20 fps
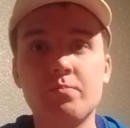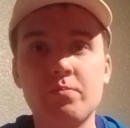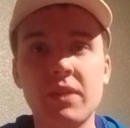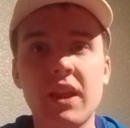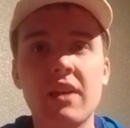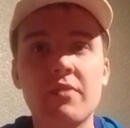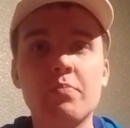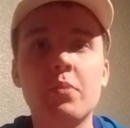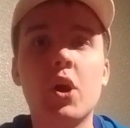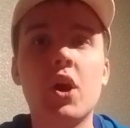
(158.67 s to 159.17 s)

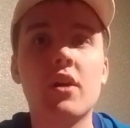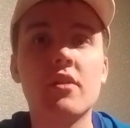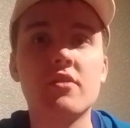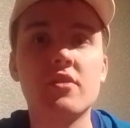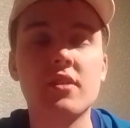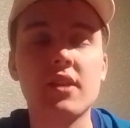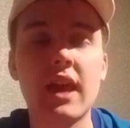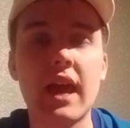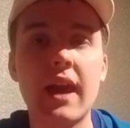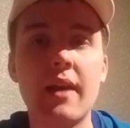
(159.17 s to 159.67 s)
last
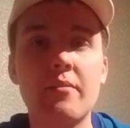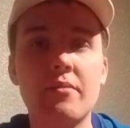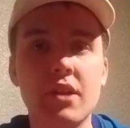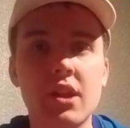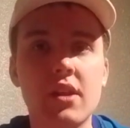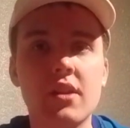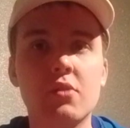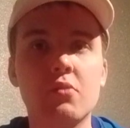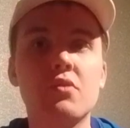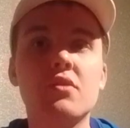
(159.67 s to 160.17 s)
parts of the game,
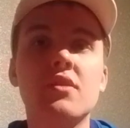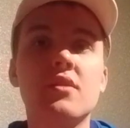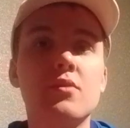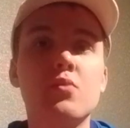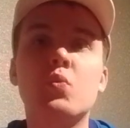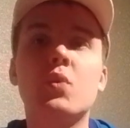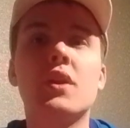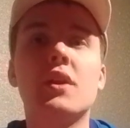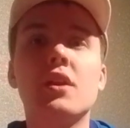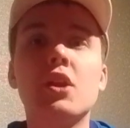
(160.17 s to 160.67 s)
you know, there was
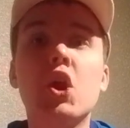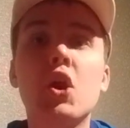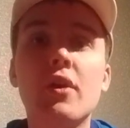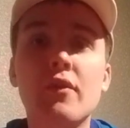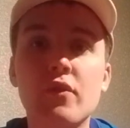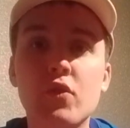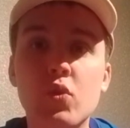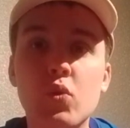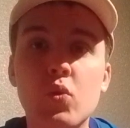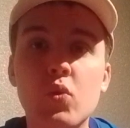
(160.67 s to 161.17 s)
winning a lot
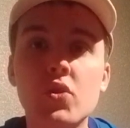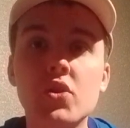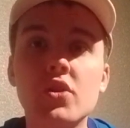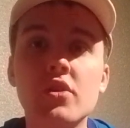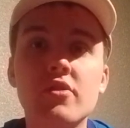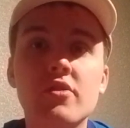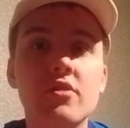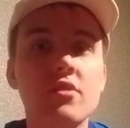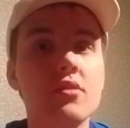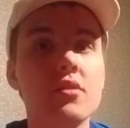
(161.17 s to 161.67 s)
of
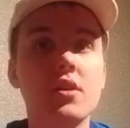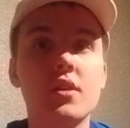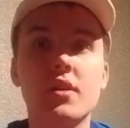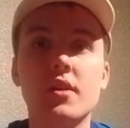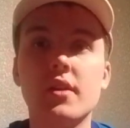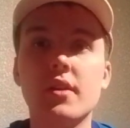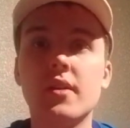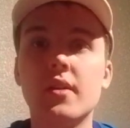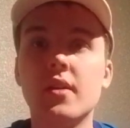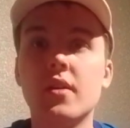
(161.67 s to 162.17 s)
corners.
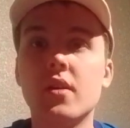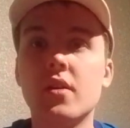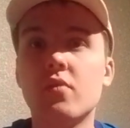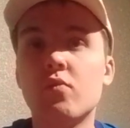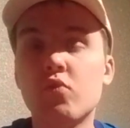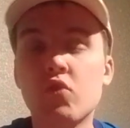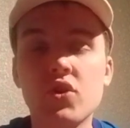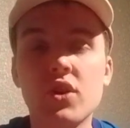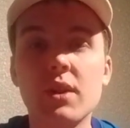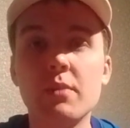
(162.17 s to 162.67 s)

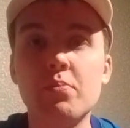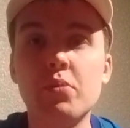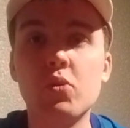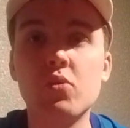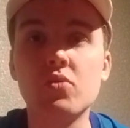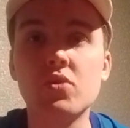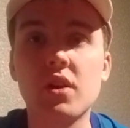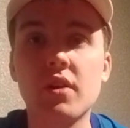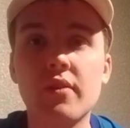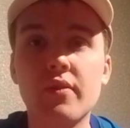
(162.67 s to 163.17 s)
Ruddy
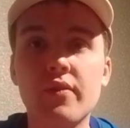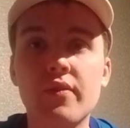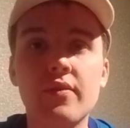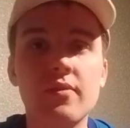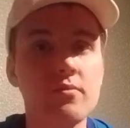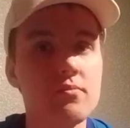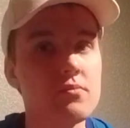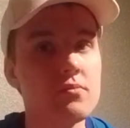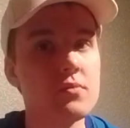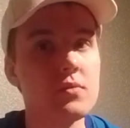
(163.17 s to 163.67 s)
pulled
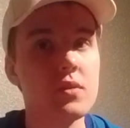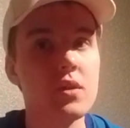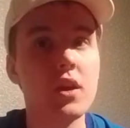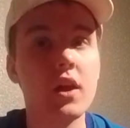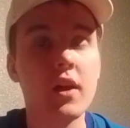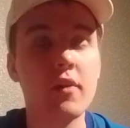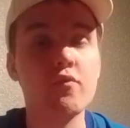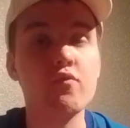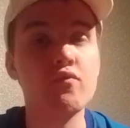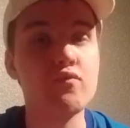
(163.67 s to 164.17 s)
off
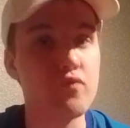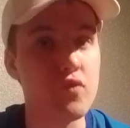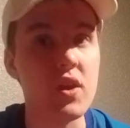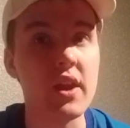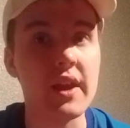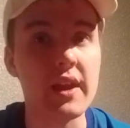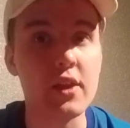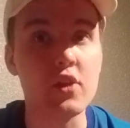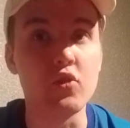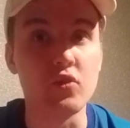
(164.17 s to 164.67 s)
a
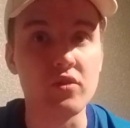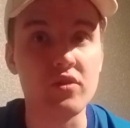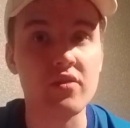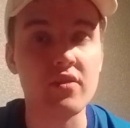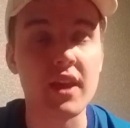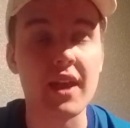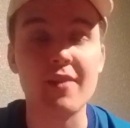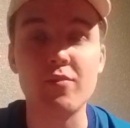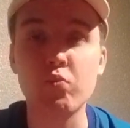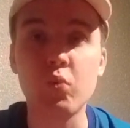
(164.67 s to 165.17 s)
really good
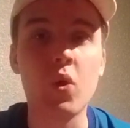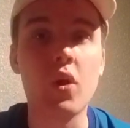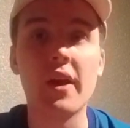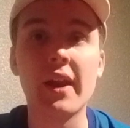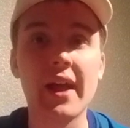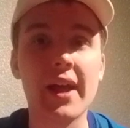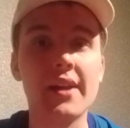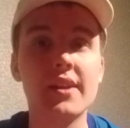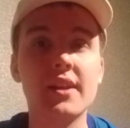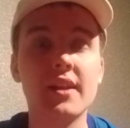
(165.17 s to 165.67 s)
save.
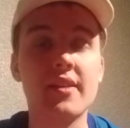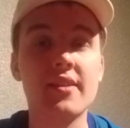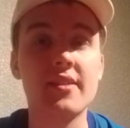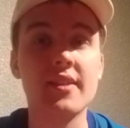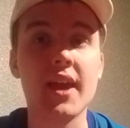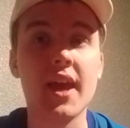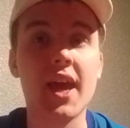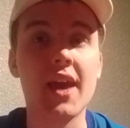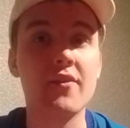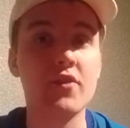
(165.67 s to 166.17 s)
One-handed
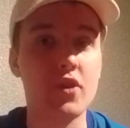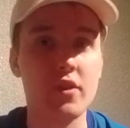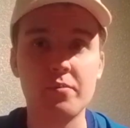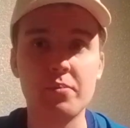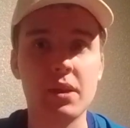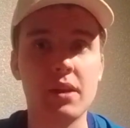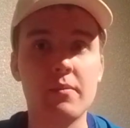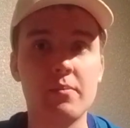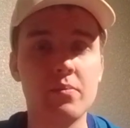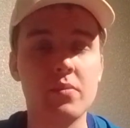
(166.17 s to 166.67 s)
save. I've
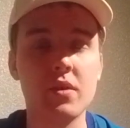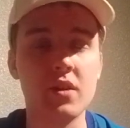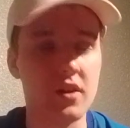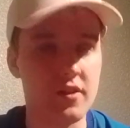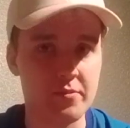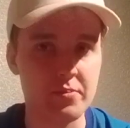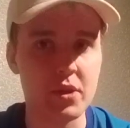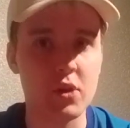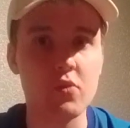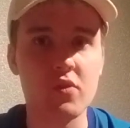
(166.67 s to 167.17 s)
been
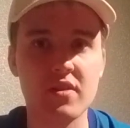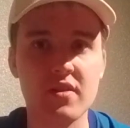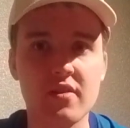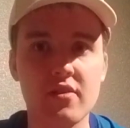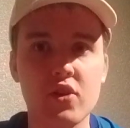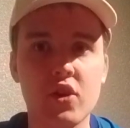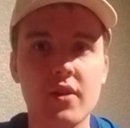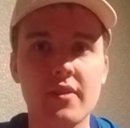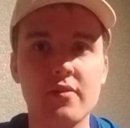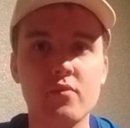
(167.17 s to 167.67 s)

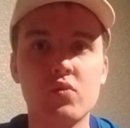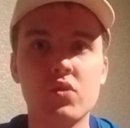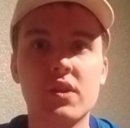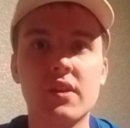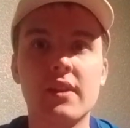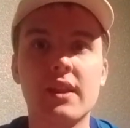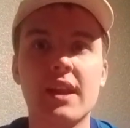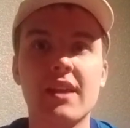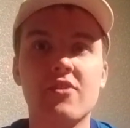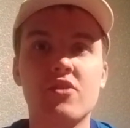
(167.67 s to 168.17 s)
criticising Ruddy
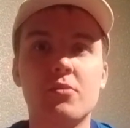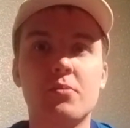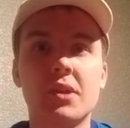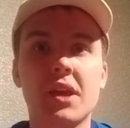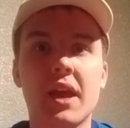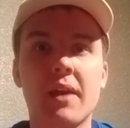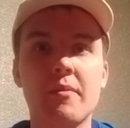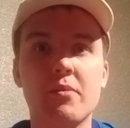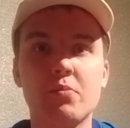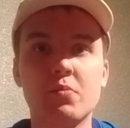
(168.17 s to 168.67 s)
in the last couple
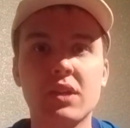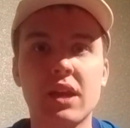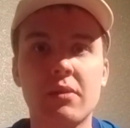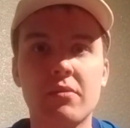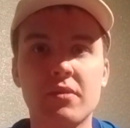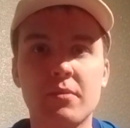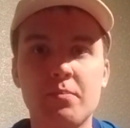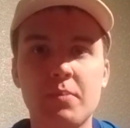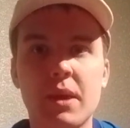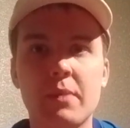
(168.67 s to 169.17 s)
of games, but that
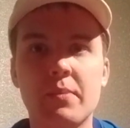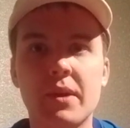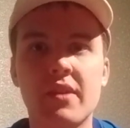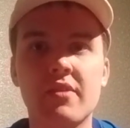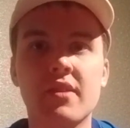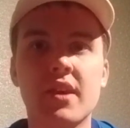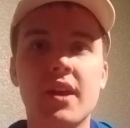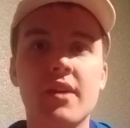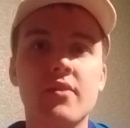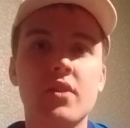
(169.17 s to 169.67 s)
was a big,
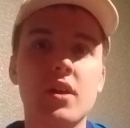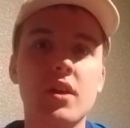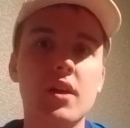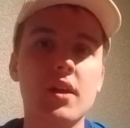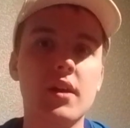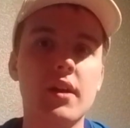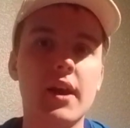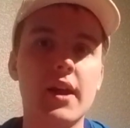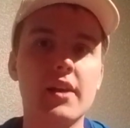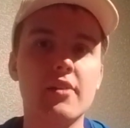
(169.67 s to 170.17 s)
big save.
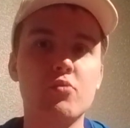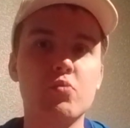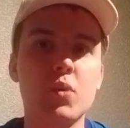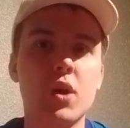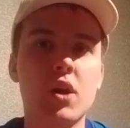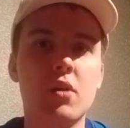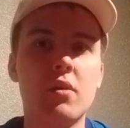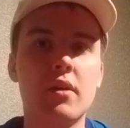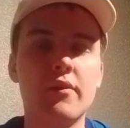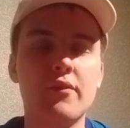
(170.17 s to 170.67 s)
And as
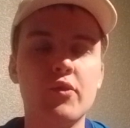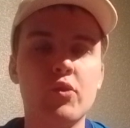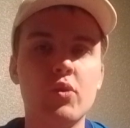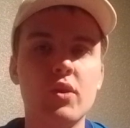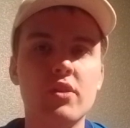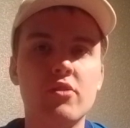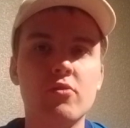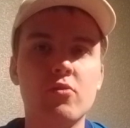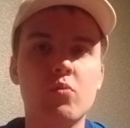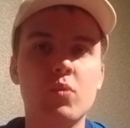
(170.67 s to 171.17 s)
well, I
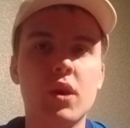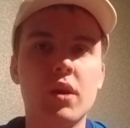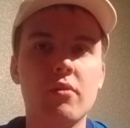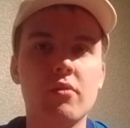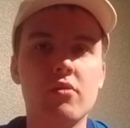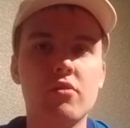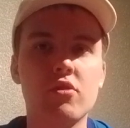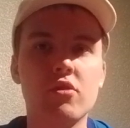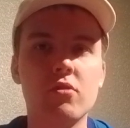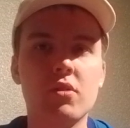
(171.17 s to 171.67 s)
thought he'd done
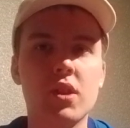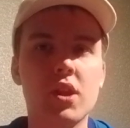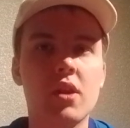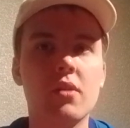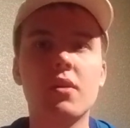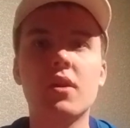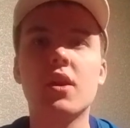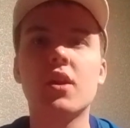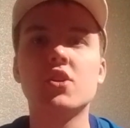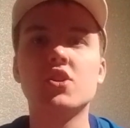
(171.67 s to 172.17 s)
well to, you
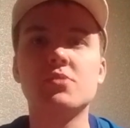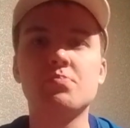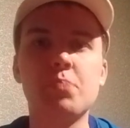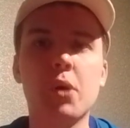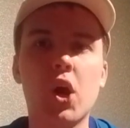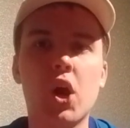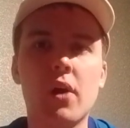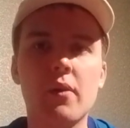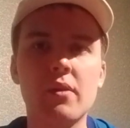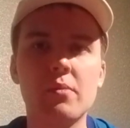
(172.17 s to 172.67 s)
know, just
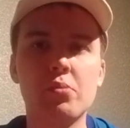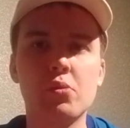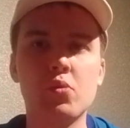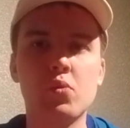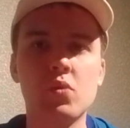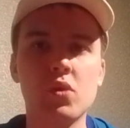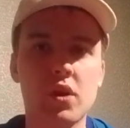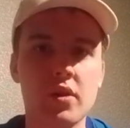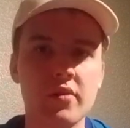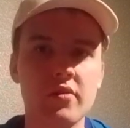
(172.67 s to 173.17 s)
palm the
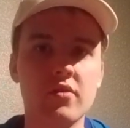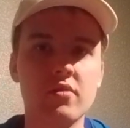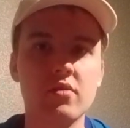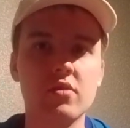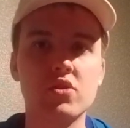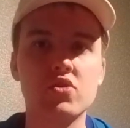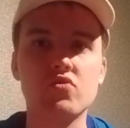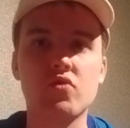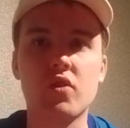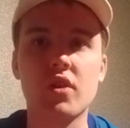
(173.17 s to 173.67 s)
ball onto
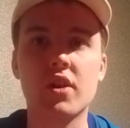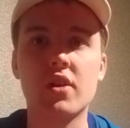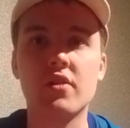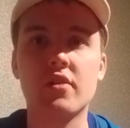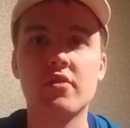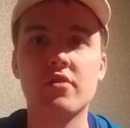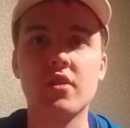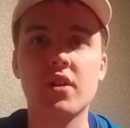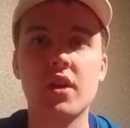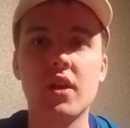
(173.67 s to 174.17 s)
the
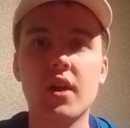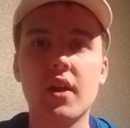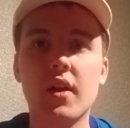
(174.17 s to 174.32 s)
strikers.